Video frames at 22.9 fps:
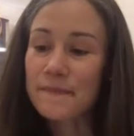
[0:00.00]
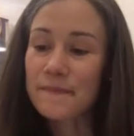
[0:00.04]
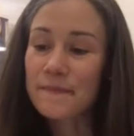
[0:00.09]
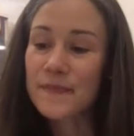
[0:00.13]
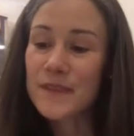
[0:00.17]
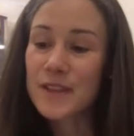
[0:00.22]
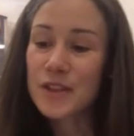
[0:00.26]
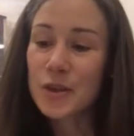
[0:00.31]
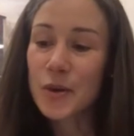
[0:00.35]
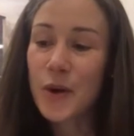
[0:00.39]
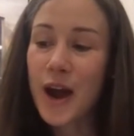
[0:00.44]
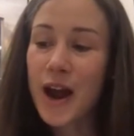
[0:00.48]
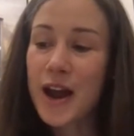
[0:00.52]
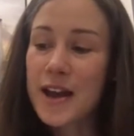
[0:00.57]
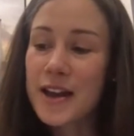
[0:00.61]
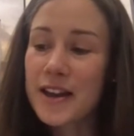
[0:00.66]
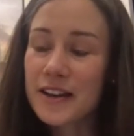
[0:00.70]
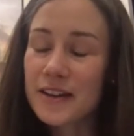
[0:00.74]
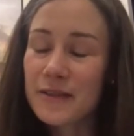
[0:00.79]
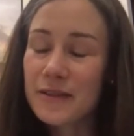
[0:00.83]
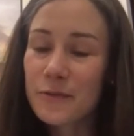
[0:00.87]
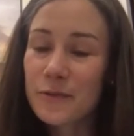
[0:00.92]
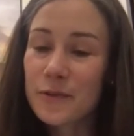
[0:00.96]
So
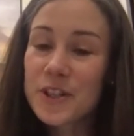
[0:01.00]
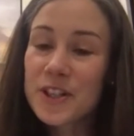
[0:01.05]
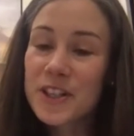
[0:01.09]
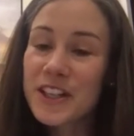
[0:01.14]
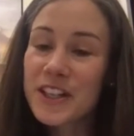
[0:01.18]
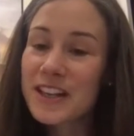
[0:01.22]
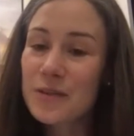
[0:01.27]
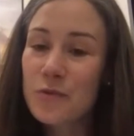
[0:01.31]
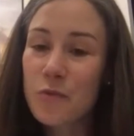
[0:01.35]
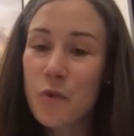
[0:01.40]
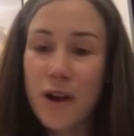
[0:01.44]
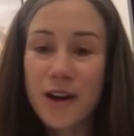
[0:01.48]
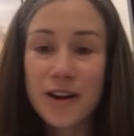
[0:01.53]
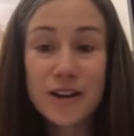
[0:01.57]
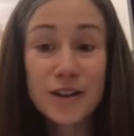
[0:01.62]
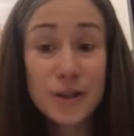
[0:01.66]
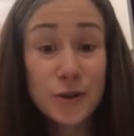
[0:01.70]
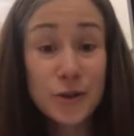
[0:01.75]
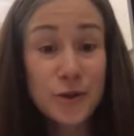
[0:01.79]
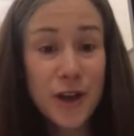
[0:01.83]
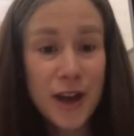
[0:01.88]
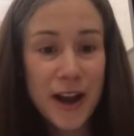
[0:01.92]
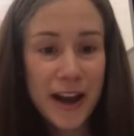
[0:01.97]
I really didn't want to
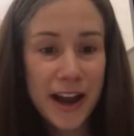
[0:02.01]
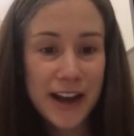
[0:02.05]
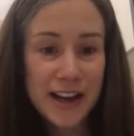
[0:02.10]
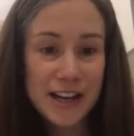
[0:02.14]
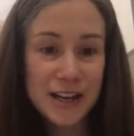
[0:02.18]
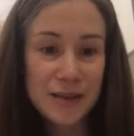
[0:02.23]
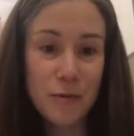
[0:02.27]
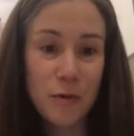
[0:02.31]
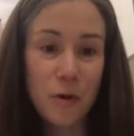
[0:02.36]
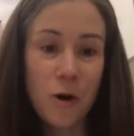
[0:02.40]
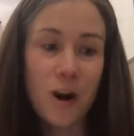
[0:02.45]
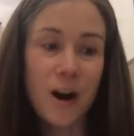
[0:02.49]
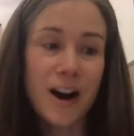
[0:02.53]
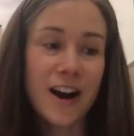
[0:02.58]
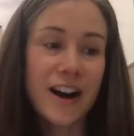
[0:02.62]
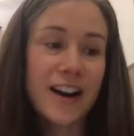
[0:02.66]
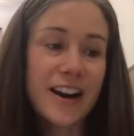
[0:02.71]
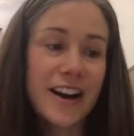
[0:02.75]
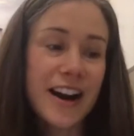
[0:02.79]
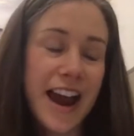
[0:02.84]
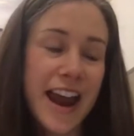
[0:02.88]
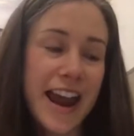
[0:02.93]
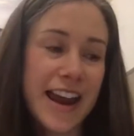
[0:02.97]
do that
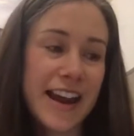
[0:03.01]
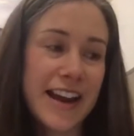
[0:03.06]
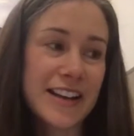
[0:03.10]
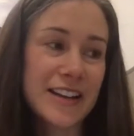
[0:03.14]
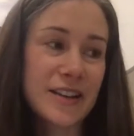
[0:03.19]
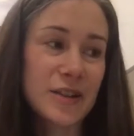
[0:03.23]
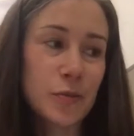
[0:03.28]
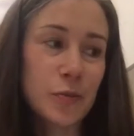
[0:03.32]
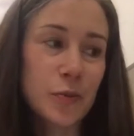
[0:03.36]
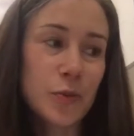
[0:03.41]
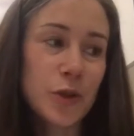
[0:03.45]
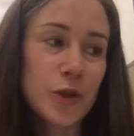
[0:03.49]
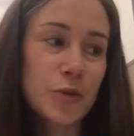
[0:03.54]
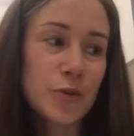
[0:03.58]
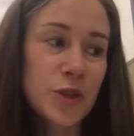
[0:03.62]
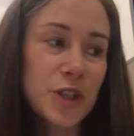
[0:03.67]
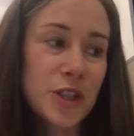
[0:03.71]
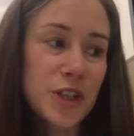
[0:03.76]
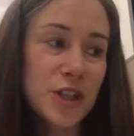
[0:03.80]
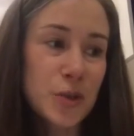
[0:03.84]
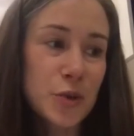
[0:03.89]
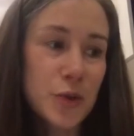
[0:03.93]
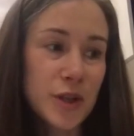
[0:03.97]
anymore and was really
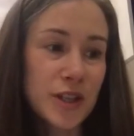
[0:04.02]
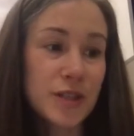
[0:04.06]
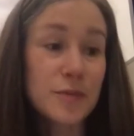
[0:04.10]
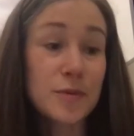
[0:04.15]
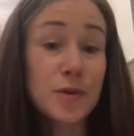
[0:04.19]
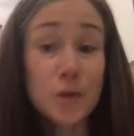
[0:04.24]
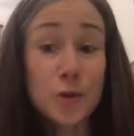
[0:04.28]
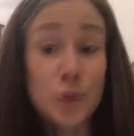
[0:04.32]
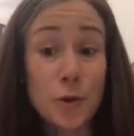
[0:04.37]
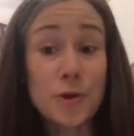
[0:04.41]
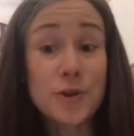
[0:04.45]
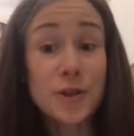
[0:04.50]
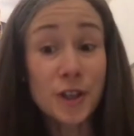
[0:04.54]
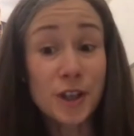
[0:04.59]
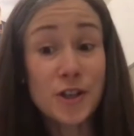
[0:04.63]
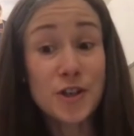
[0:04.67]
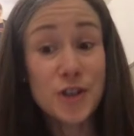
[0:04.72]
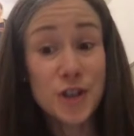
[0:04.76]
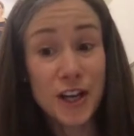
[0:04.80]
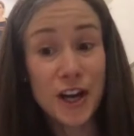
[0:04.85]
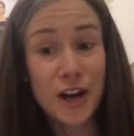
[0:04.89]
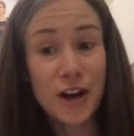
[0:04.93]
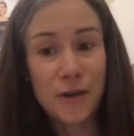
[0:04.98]
doing some soul
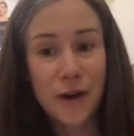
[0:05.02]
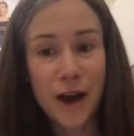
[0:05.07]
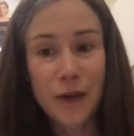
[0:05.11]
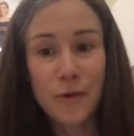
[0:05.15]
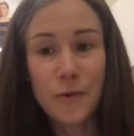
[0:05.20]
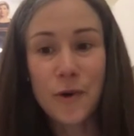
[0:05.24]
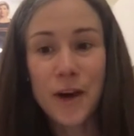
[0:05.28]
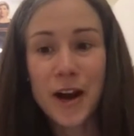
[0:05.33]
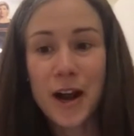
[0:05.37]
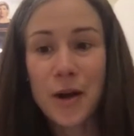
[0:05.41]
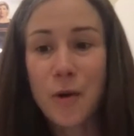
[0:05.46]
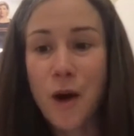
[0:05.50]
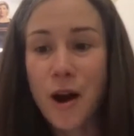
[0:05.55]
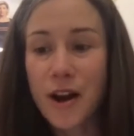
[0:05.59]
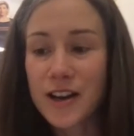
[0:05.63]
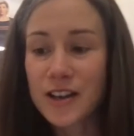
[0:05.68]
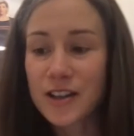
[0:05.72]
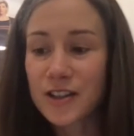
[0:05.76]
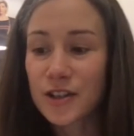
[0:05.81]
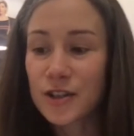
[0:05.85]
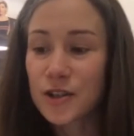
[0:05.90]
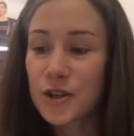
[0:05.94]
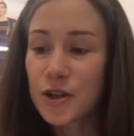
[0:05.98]
searching around what I wanted
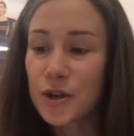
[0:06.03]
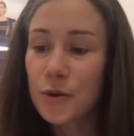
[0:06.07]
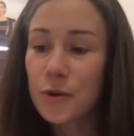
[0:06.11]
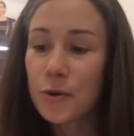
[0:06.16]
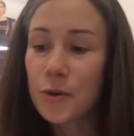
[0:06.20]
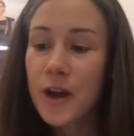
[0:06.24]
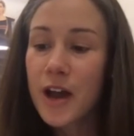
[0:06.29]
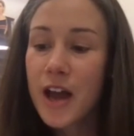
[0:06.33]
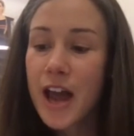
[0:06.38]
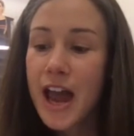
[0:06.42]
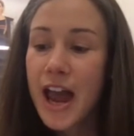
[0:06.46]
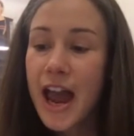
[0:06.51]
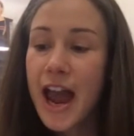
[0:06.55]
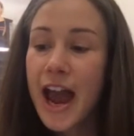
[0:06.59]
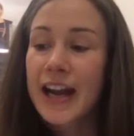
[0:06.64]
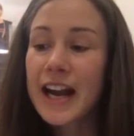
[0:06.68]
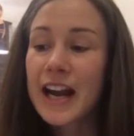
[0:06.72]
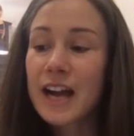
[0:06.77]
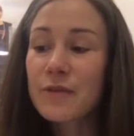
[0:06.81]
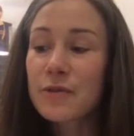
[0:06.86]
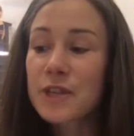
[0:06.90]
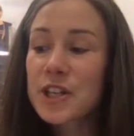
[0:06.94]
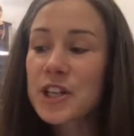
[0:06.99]
to do. And I
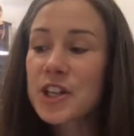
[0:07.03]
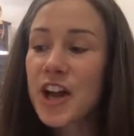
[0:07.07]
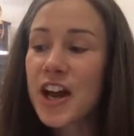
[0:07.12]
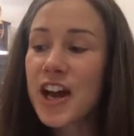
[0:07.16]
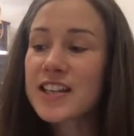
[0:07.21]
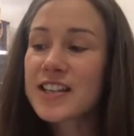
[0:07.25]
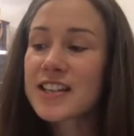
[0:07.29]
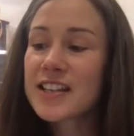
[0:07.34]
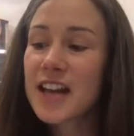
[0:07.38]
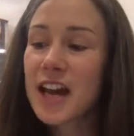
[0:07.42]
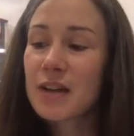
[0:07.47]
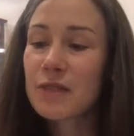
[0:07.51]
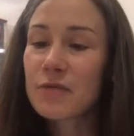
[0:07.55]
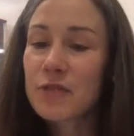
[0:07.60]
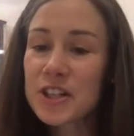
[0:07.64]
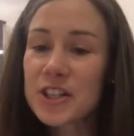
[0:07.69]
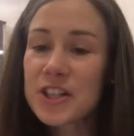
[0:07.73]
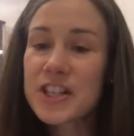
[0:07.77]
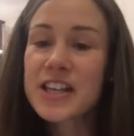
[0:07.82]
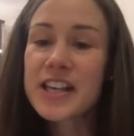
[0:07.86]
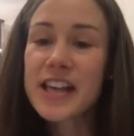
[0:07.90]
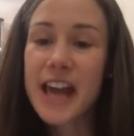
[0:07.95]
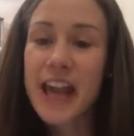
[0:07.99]
realized I
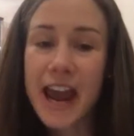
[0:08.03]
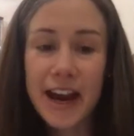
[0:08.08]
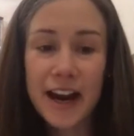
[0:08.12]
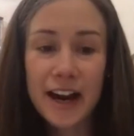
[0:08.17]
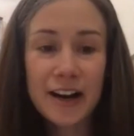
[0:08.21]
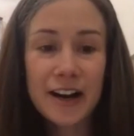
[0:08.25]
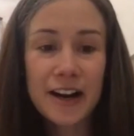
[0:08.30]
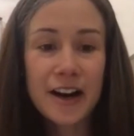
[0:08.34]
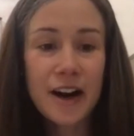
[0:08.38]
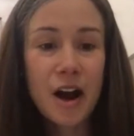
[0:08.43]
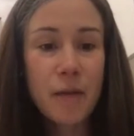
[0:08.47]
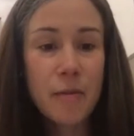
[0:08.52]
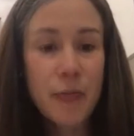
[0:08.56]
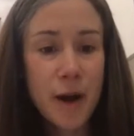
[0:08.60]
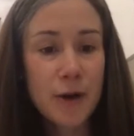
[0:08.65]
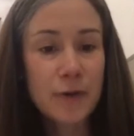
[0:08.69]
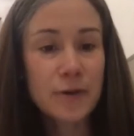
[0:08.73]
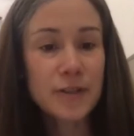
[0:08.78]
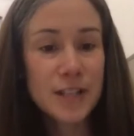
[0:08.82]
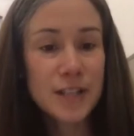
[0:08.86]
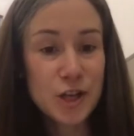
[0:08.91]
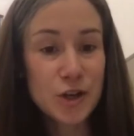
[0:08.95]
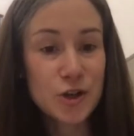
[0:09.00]
really care about
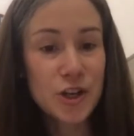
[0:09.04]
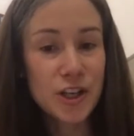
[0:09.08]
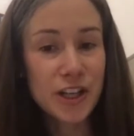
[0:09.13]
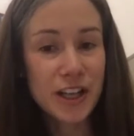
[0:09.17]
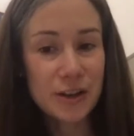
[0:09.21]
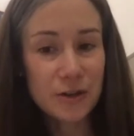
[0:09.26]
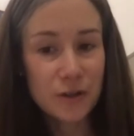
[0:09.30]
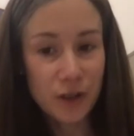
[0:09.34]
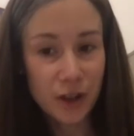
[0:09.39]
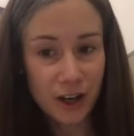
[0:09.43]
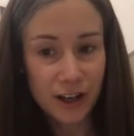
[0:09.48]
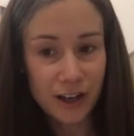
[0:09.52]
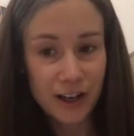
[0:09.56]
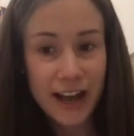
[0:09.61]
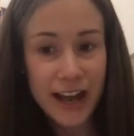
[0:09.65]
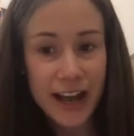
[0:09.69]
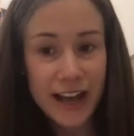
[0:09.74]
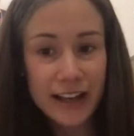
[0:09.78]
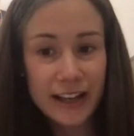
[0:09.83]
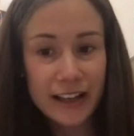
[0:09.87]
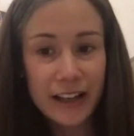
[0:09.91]
teaching and learning.